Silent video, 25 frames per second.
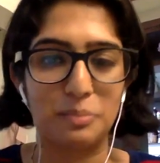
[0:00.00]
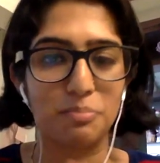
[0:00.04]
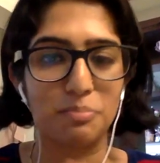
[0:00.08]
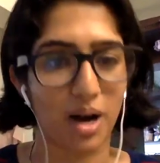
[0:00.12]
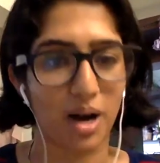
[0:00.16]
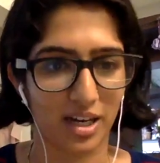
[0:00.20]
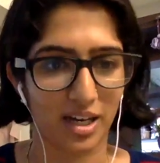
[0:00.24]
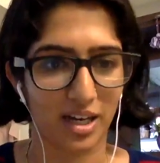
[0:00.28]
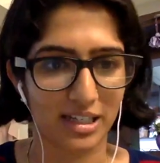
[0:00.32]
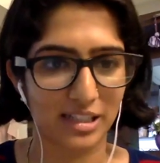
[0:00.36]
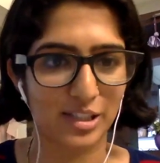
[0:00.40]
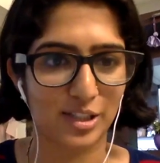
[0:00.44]

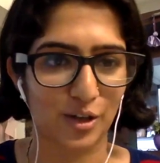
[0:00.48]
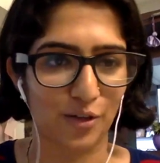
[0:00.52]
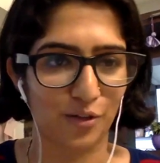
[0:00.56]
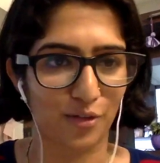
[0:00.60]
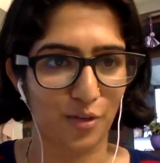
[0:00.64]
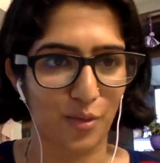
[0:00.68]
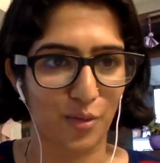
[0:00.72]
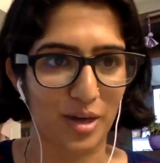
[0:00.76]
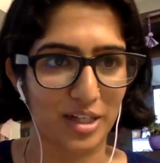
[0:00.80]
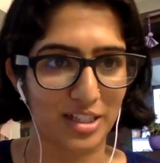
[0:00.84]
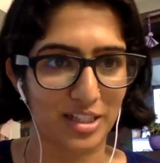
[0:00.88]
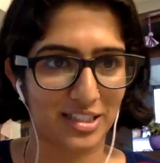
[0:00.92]
buckets of
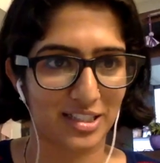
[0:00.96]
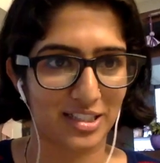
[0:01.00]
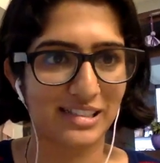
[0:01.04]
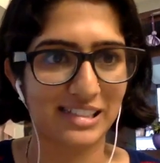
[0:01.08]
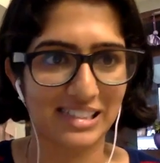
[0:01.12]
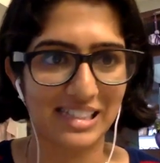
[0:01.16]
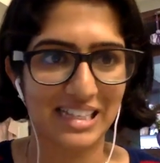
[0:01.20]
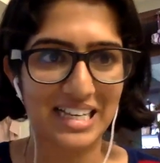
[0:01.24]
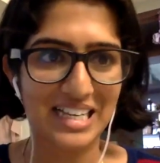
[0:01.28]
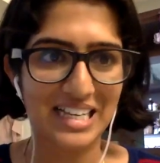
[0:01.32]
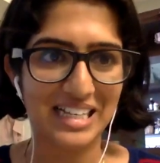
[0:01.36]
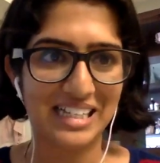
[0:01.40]
questions.
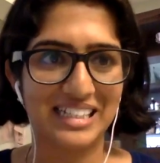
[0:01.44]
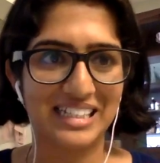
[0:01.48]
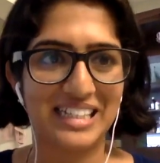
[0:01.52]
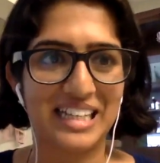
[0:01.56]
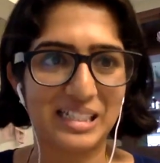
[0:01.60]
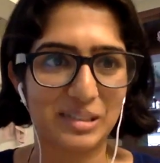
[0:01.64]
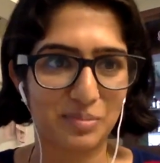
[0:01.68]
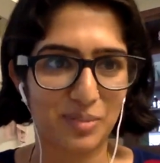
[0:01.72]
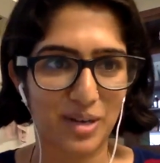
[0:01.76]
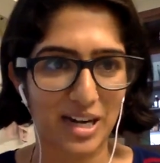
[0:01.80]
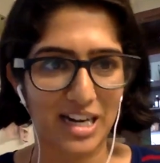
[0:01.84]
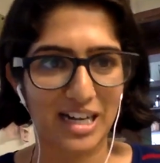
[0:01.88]
Yes,
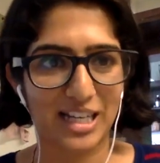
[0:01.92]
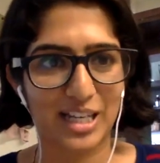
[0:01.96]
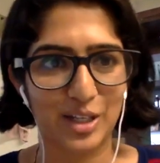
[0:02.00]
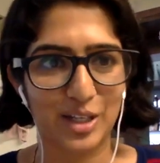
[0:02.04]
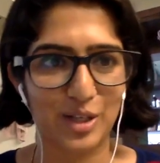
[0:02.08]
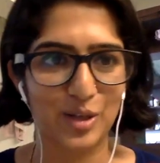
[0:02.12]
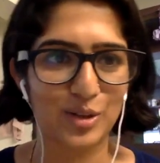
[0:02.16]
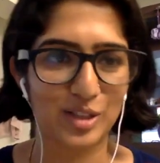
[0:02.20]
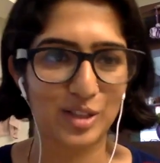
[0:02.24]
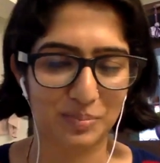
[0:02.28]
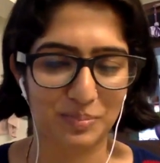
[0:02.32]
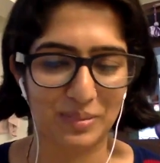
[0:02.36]
Prerna, can
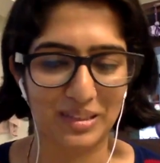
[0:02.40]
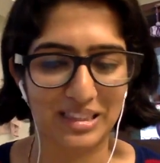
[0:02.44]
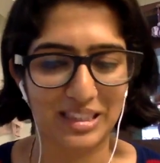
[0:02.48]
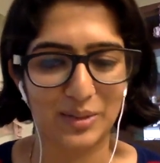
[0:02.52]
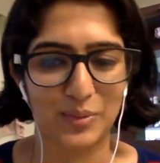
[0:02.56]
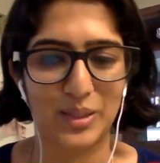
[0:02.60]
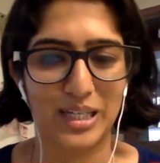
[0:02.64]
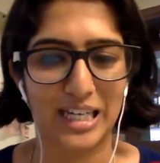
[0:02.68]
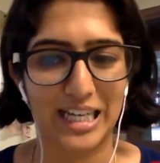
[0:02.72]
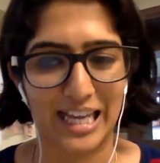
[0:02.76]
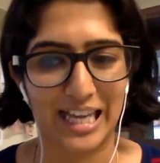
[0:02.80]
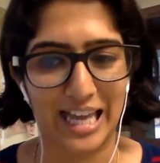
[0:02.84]
you spin the
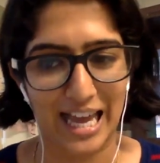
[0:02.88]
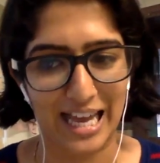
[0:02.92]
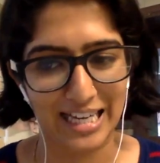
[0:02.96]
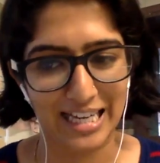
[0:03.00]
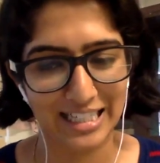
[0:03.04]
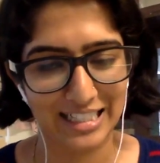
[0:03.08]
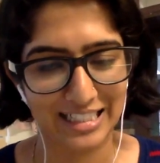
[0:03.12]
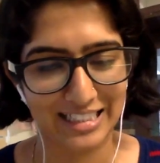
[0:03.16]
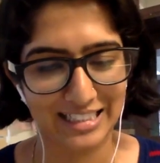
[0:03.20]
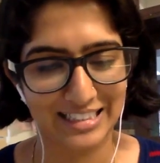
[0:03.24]
wheel again?